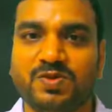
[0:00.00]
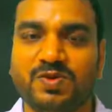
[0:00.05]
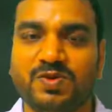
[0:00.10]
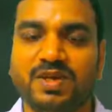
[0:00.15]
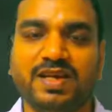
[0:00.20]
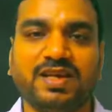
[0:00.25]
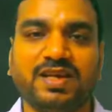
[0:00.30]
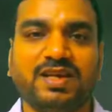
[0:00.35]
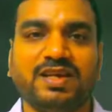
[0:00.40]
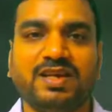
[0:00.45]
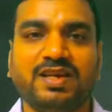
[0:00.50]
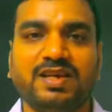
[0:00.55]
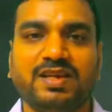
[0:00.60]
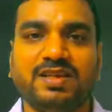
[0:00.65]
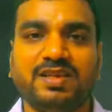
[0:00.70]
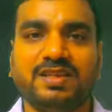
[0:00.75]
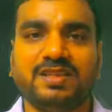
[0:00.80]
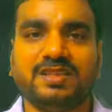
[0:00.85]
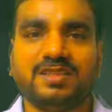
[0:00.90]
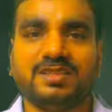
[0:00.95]
Okay,
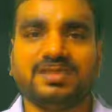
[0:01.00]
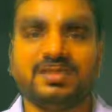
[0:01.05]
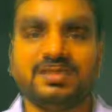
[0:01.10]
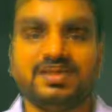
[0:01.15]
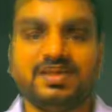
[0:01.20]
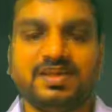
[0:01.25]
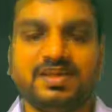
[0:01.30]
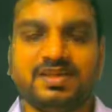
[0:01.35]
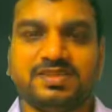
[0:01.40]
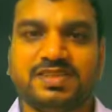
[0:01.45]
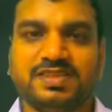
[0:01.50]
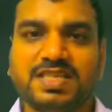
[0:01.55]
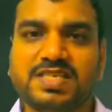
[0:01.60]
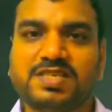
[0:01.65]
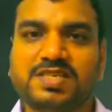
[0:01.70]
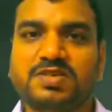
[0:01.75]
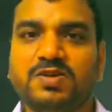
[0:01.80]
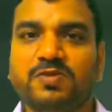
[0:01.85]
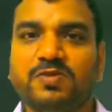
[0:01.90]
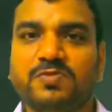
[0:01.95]

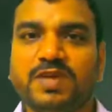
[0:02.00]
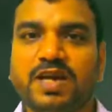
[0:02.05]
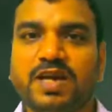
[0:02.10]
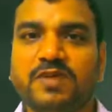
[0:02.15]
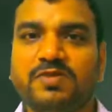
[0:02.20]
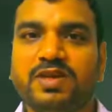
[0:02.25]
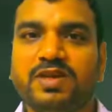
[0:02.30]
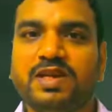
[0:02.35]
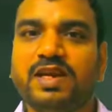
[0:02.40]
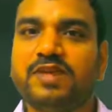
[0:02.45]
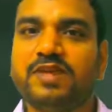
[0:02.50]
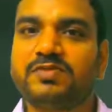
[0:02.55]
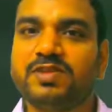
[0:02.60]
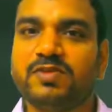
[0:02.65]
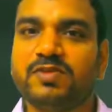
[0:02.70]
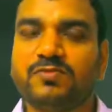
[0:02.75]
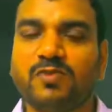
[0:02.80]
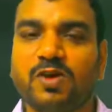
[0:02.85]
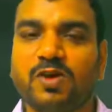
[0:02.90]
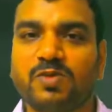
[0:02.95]
just now we have
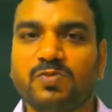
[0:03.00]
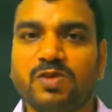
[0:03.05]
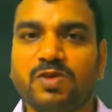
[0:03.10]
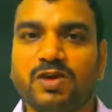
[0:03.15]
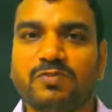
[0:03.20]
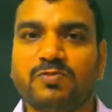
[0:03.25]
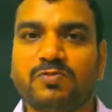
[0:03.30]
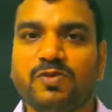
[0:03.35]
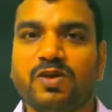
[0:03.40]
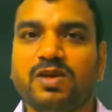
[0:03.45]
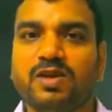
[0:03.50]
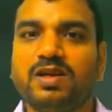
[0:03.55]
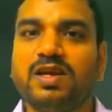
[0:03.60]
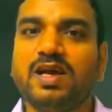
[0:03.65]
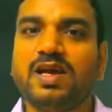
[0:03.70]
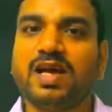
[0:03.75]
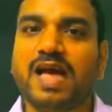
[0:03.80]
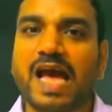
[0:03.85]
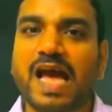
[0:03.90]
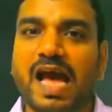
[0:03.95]
derived the formula
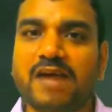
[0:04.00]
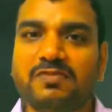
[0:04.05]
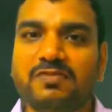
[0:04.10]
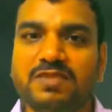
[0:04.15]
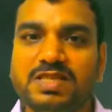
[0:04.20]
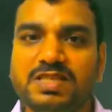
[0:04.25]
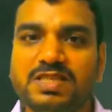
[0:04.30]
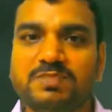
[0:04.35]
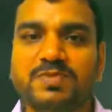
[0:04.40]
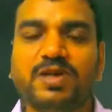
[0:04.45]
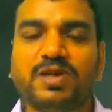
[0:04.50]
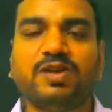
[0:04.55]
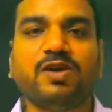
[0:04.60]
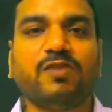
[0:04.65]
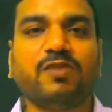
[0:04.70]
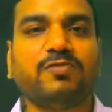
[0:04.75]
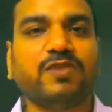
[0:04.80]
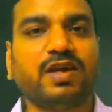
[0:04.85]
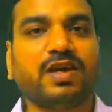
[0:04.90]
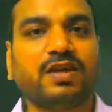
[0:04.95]
for average speed
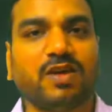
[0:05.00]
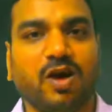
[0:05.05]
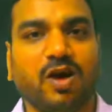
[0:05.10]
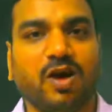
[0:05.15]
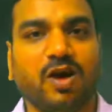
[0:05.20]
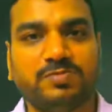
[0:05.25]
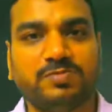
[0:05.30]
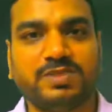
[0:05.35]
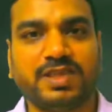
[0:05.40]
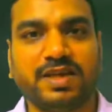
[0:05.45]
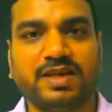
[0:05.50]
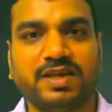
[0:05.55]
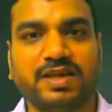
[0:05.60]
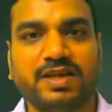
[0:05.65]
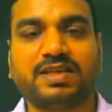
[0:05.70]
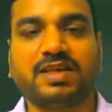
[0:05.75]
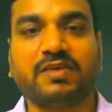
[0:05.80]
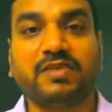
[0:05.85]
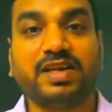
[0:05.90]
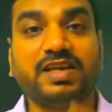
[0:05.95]
of an
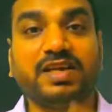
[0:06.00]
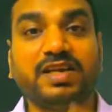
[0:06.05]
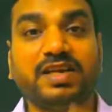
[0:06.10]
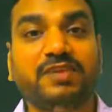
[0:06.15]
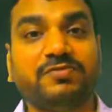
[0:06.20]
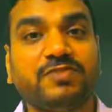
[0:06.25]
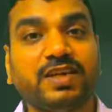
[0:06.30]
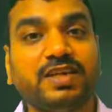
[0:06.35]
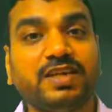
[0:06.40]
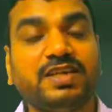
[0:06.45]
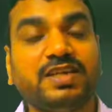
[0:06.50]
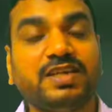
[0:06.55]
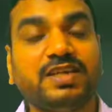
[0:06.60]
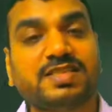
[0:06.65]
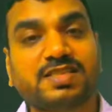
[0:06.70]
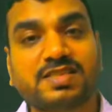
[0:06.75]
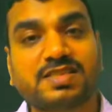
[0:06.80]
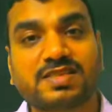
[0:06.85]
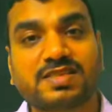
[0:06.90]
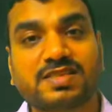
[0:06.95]
object covering different
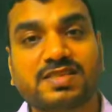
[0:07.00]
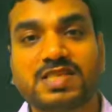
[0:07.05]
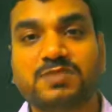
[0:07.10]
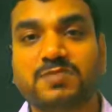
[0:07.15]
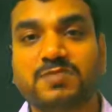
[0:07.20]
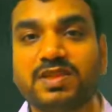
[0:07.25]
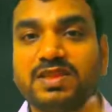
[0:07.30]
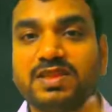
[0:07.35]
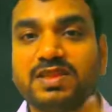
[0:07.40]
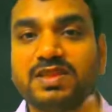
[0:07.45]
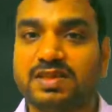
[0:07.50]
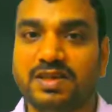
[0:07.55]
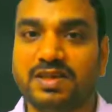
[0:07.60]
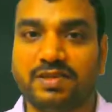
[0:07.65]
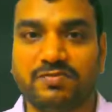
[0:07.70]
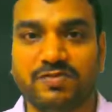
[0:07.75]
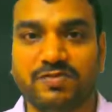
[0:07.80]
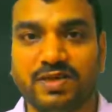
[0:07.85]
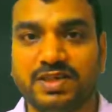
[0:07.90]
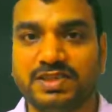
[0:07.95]
distances with
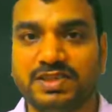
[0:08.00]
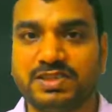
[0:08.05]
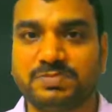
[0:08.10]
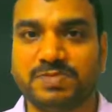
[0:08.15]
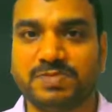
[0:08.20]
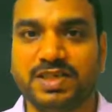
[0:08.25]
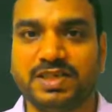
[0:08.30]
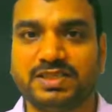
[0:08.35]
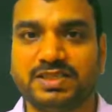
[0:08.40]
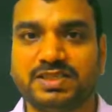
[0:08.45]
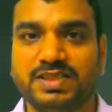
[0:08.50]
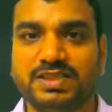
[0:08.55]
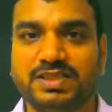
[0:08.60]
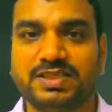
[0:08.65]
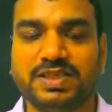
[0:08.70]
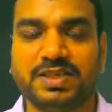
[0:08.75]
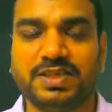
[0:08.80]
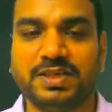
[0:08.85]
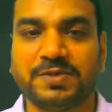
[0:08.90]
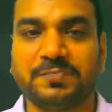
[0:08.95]
different speeds,
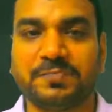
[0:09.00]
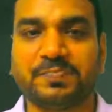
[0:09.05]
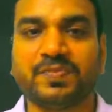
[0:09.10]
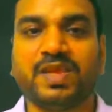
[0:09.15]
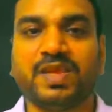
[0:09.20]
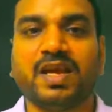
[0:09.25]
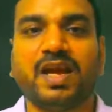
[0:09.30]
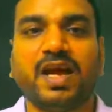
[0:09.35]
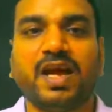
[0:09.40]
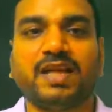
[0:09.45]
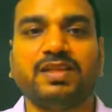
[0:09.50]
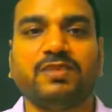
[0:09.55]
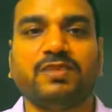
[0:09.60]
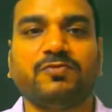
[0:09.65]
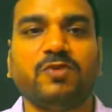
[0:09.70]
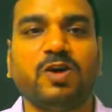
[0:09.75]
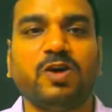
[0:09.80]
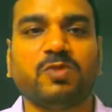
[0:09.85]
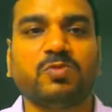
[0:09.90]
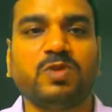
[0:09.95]
isn't it? And
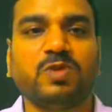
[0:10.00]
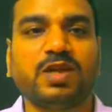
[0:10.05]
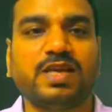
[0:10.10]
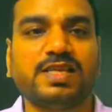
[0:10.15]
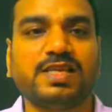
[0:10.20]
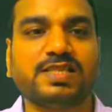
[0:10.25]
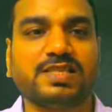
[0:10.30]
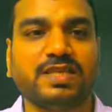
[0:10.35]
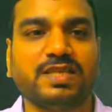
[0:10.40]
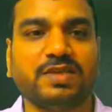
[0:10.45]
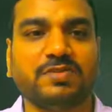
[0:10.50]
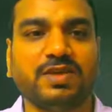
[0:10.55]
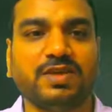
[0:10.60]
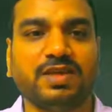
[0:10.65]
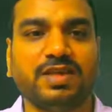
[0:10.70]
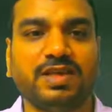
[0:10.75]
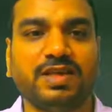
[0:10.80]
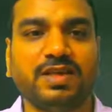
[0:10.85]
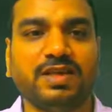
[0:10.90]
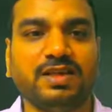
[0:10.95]
the formula is
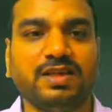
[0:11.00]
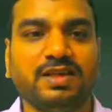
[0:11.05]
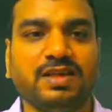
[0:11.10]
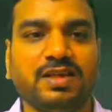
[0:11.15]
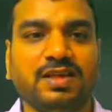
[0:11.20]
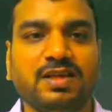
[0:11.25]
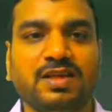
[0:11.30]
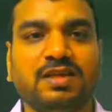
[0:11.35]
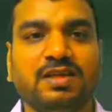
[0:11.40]
given here.